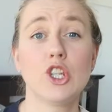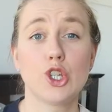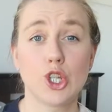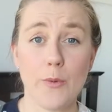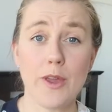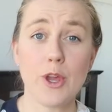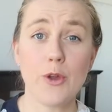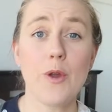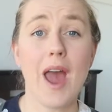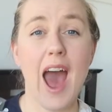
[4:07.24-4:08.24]
just showing
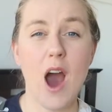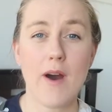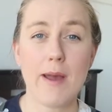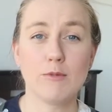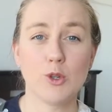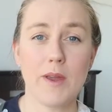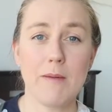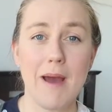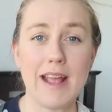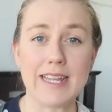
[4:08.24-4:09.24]
you how I'm
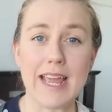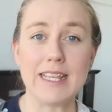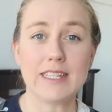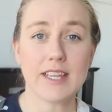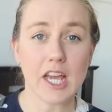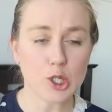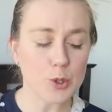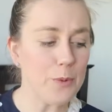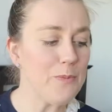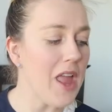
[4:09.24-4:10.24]
doing my daily
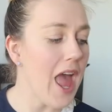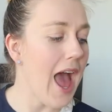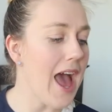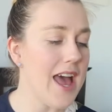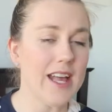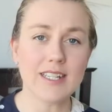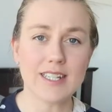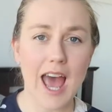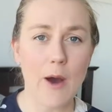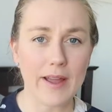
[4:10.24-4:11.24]
schedule and
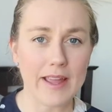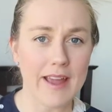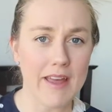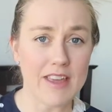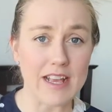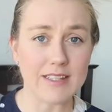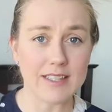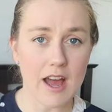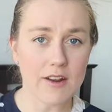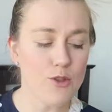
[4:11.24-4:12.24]
how I can get things
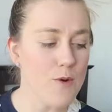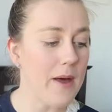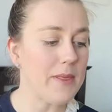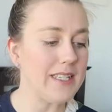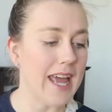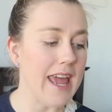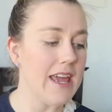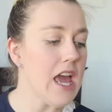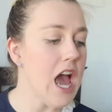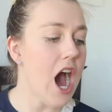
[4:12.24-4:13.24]
done throughout the
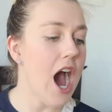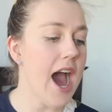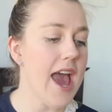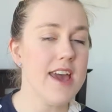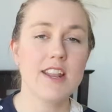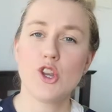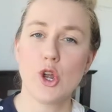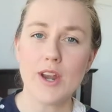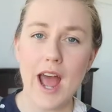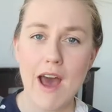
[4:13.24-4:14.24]
day, I
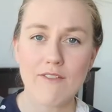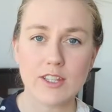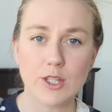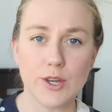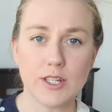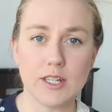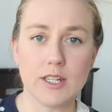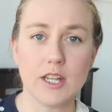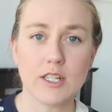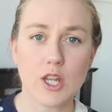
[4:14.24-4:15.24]
don't have a
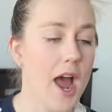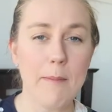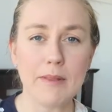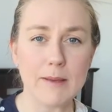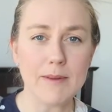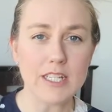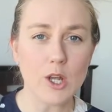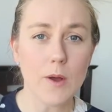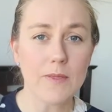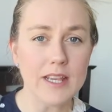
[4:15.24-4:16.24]
certain time limit
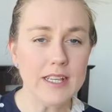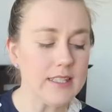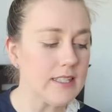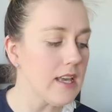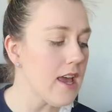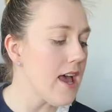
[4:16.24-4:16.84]
on this.